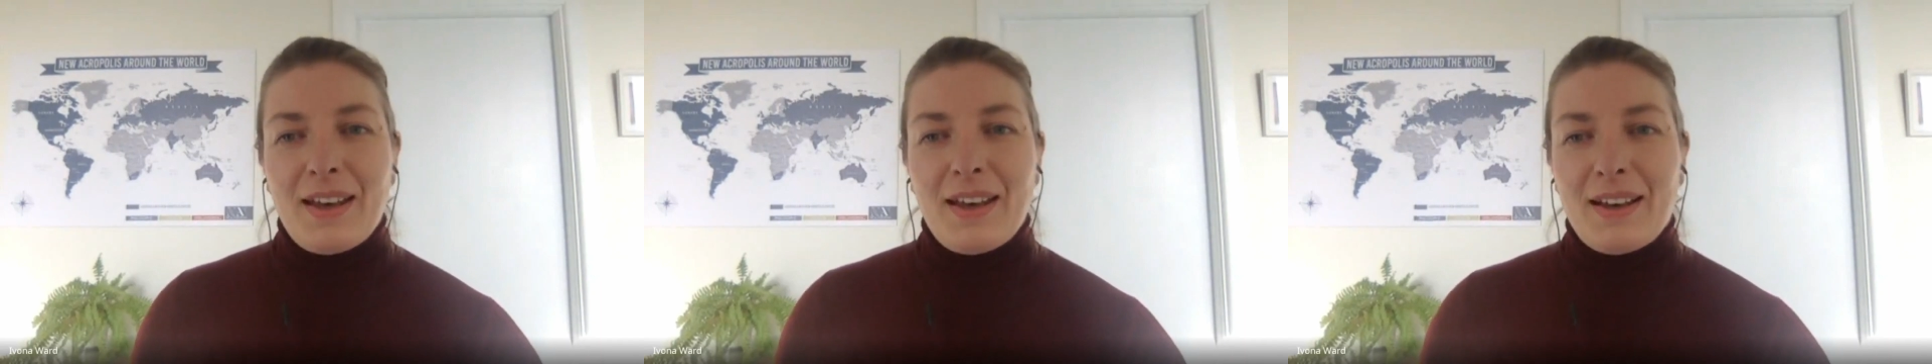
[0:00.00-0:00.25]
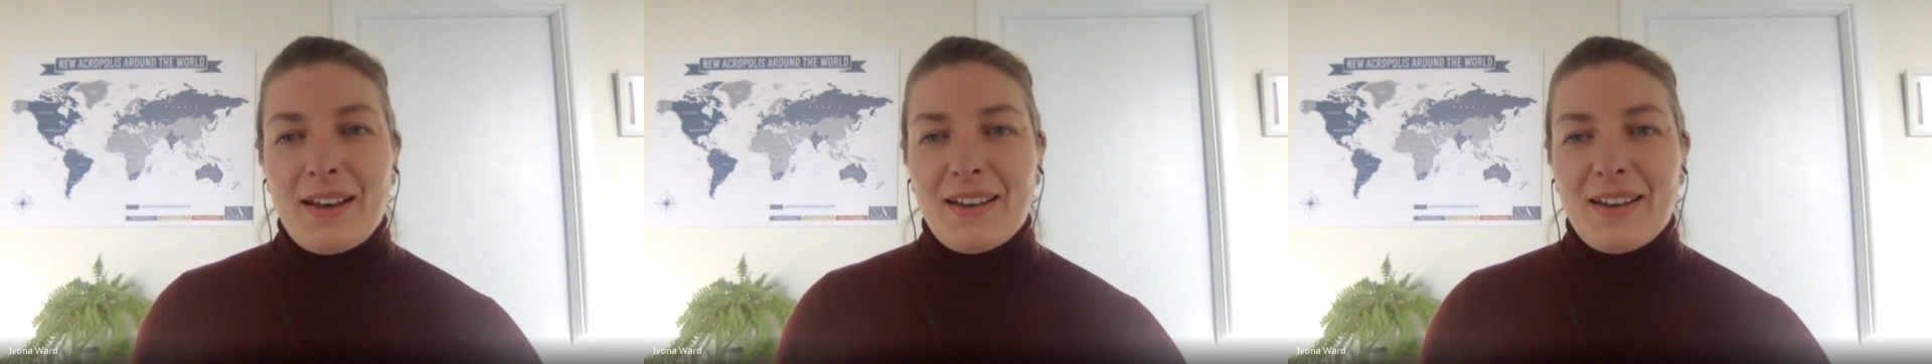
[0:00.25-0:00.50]

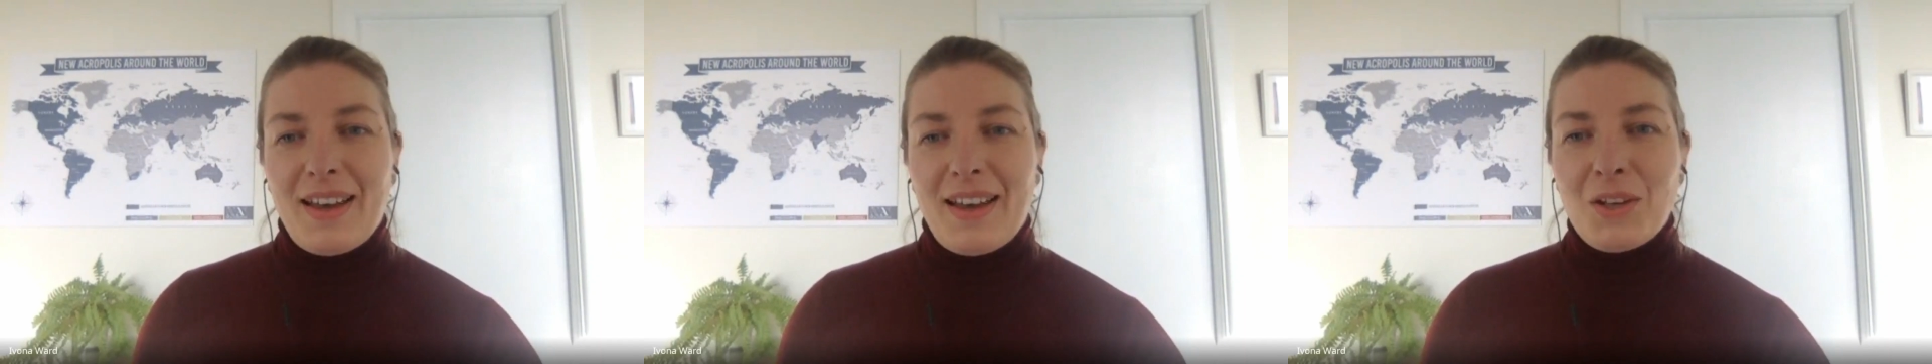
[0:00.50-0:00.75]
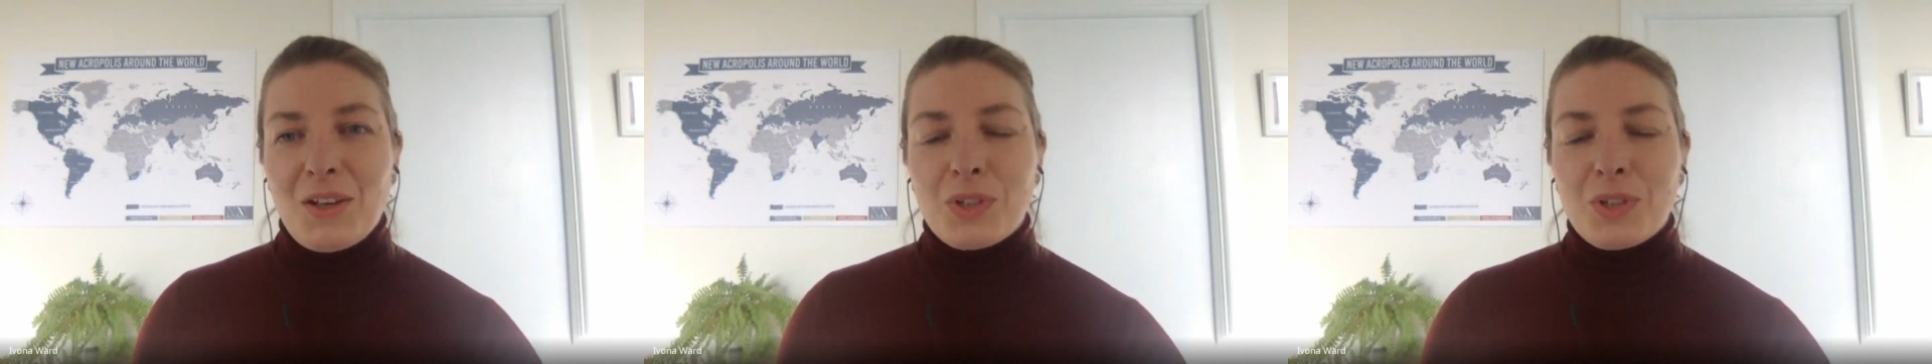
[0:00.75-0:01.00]
Uh,
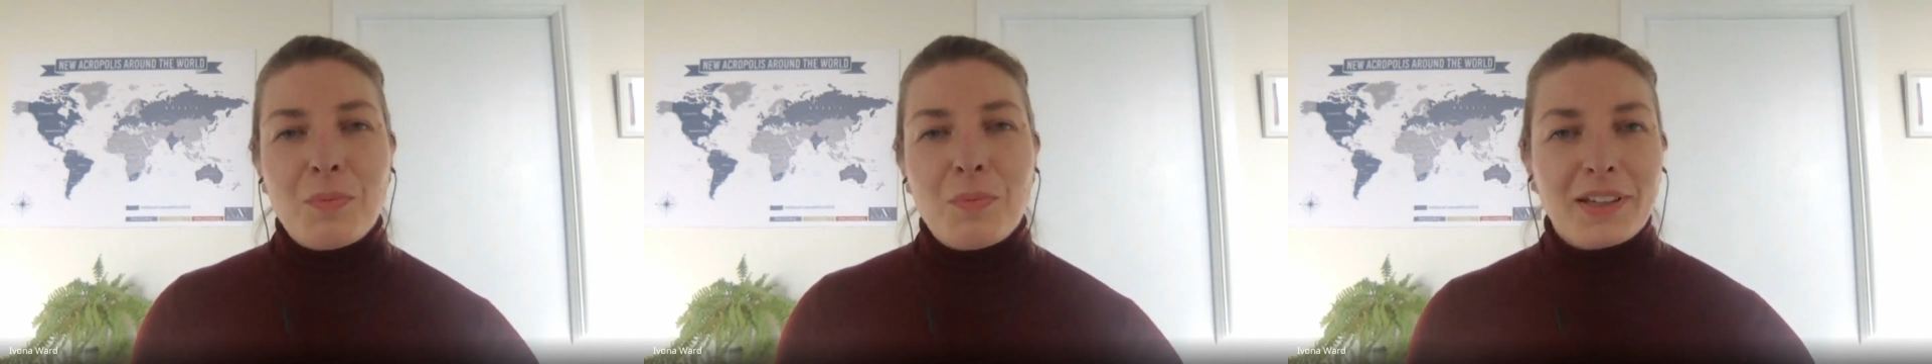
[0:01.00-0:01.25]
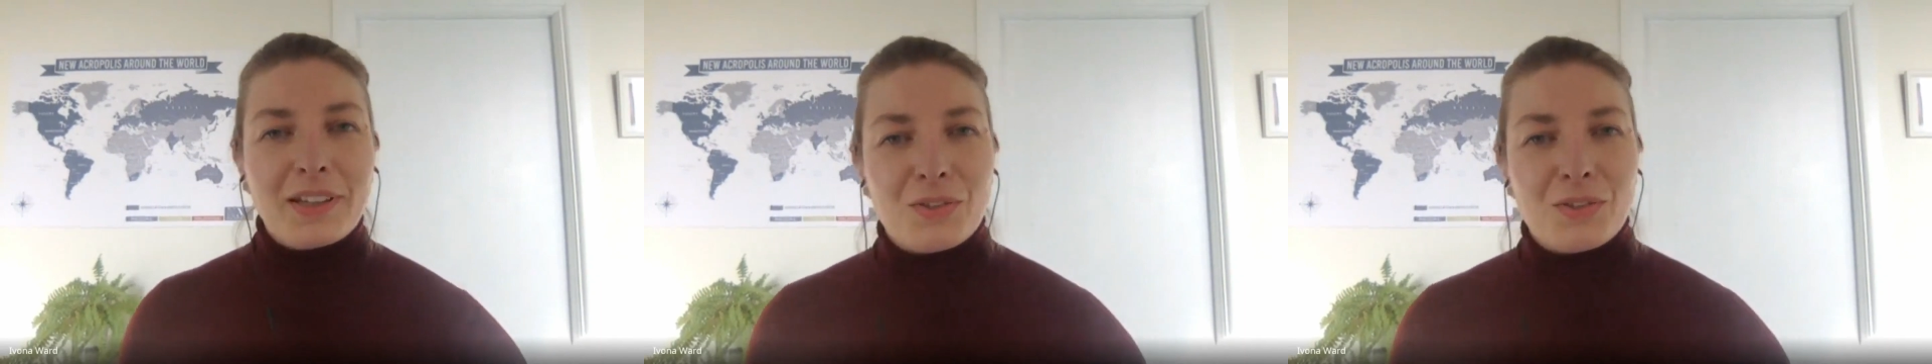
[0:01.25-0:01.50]
and what
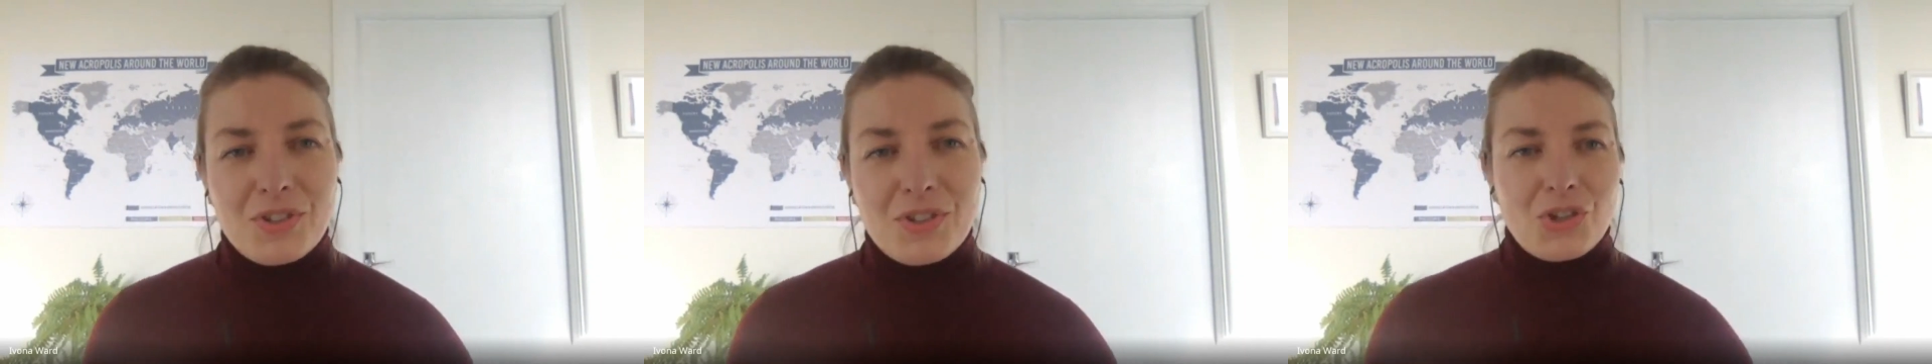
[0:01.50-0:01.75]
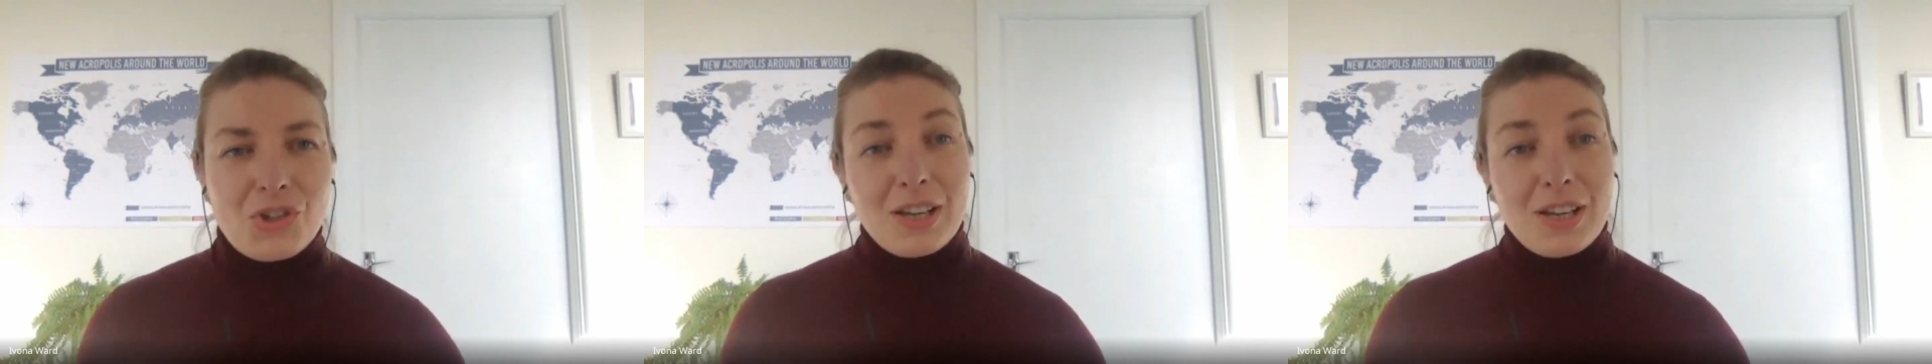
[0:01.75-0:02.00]
Epictetus
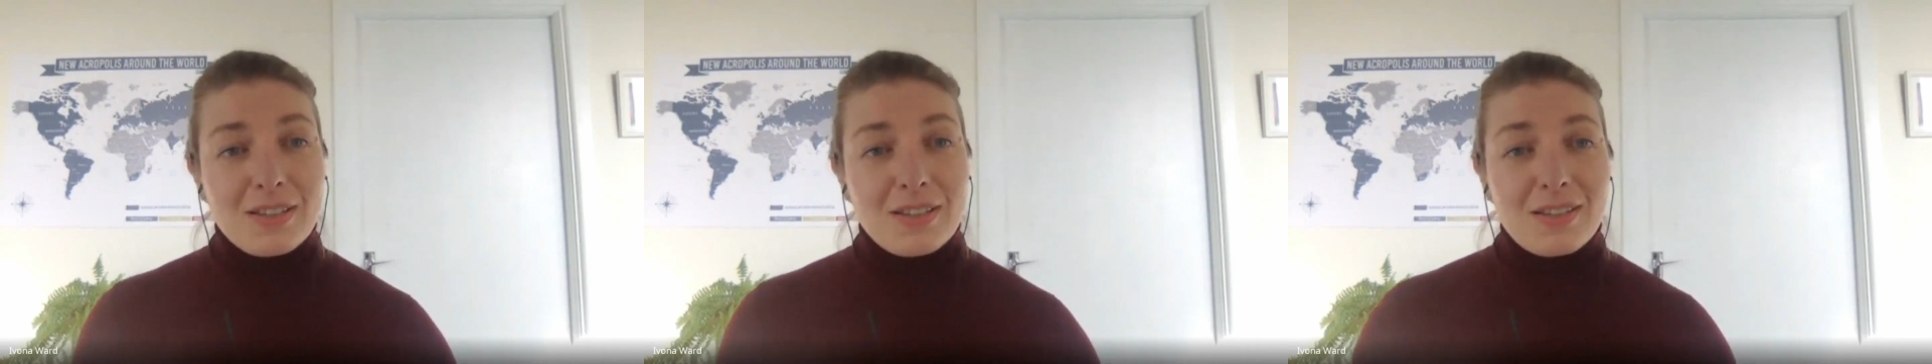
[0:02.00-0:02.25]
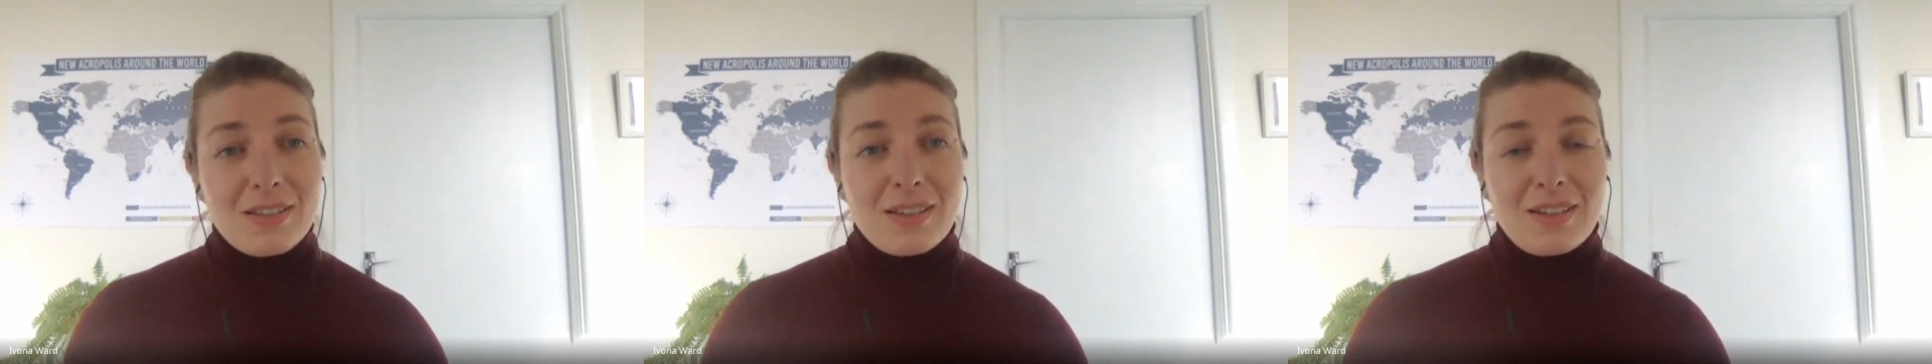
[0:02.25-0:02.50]

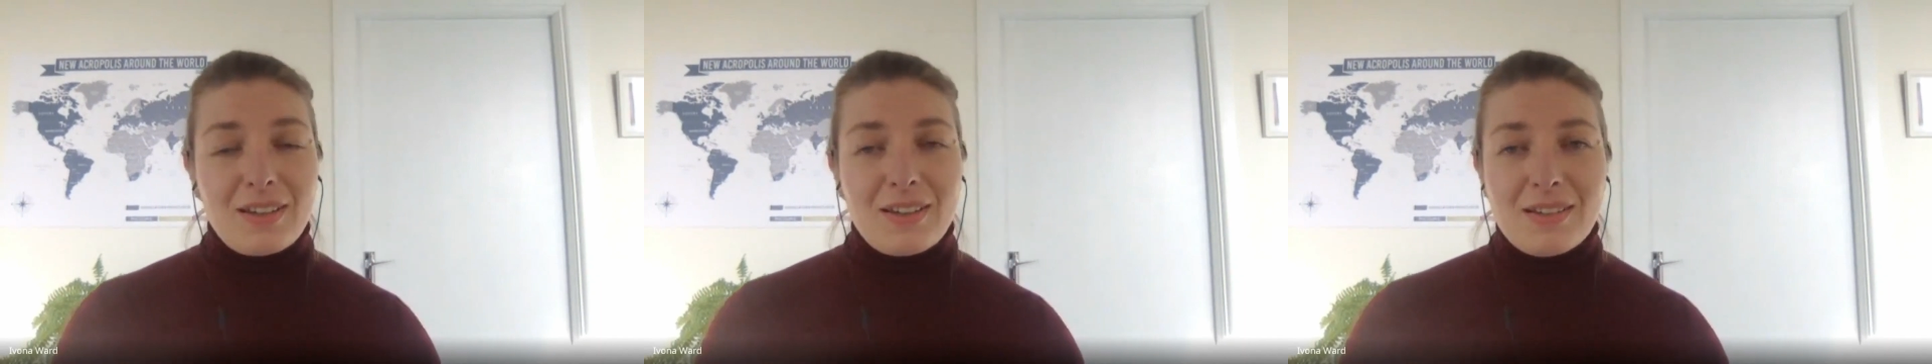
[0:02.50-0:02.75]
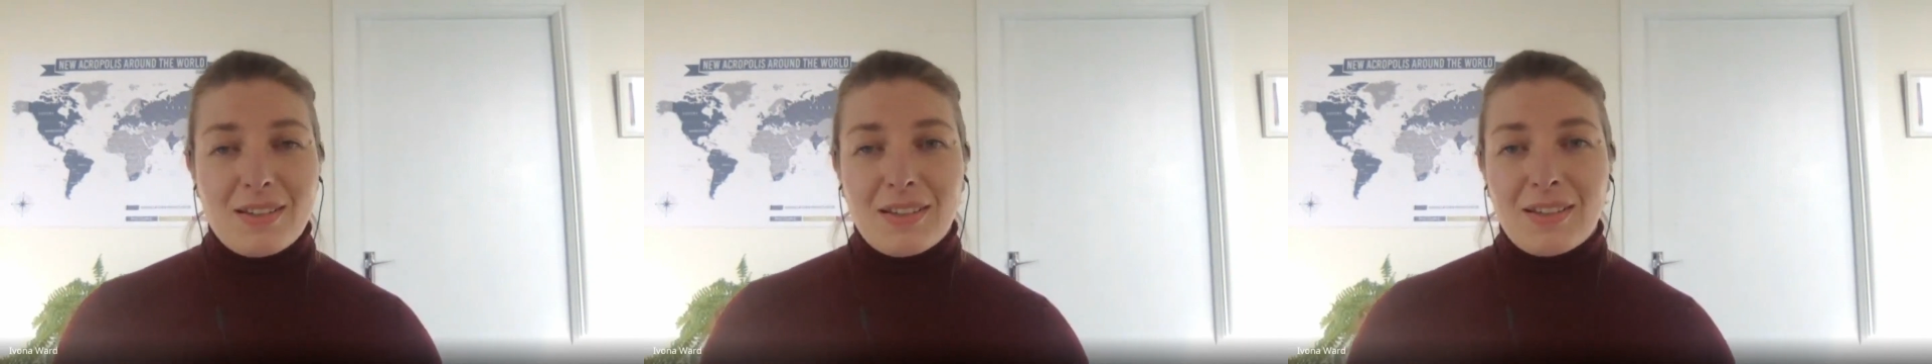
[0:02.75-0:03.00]
suggests
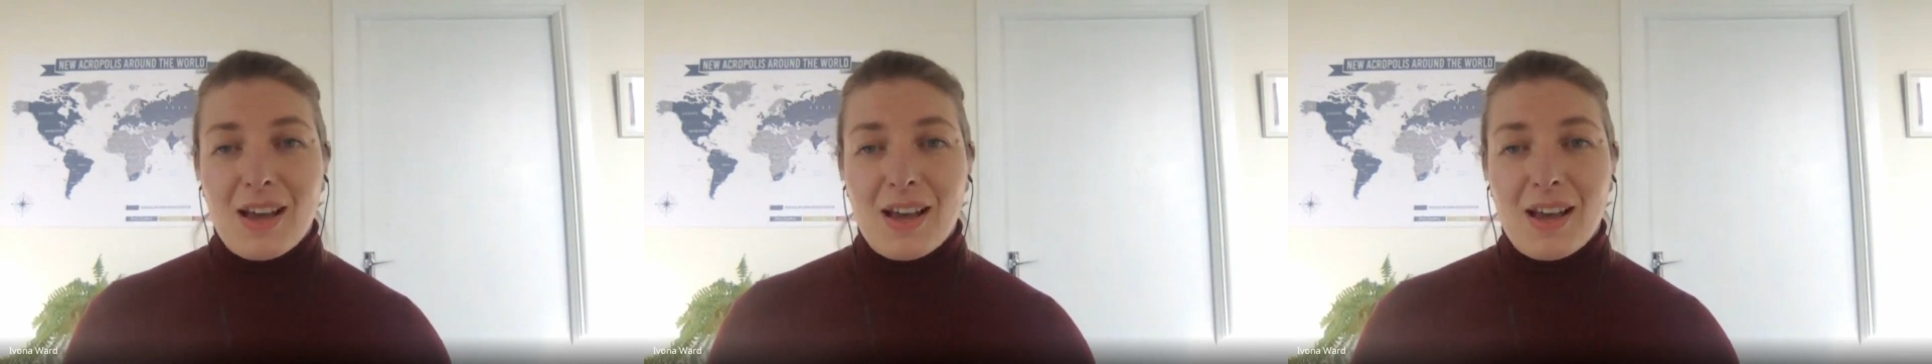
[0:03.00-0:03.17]
is that